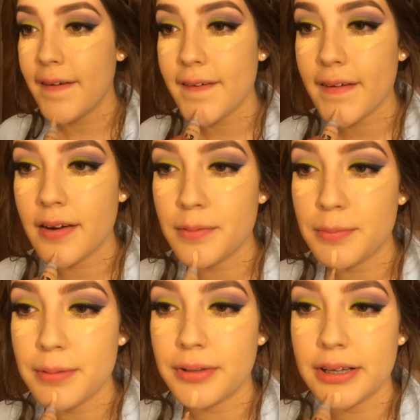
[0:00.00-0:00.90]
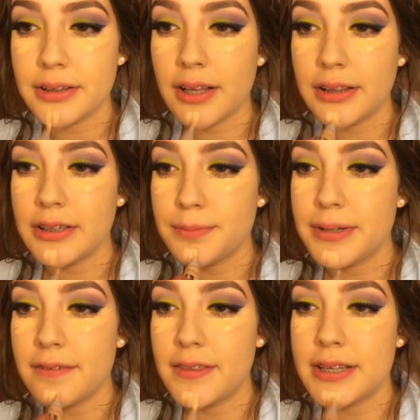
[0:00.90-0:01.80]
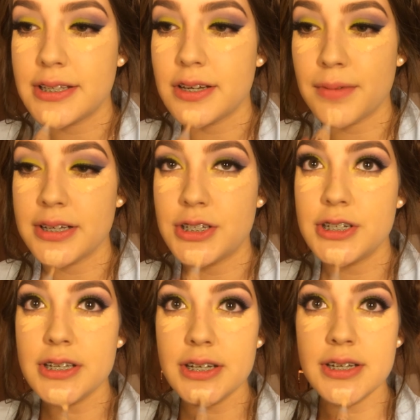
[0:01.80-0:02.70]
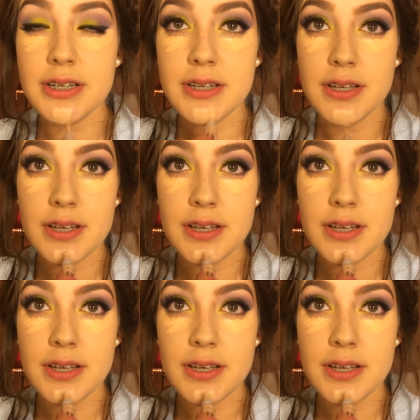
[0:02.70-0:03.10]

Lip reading: And I'm going to be applying a little bit of this on my chin,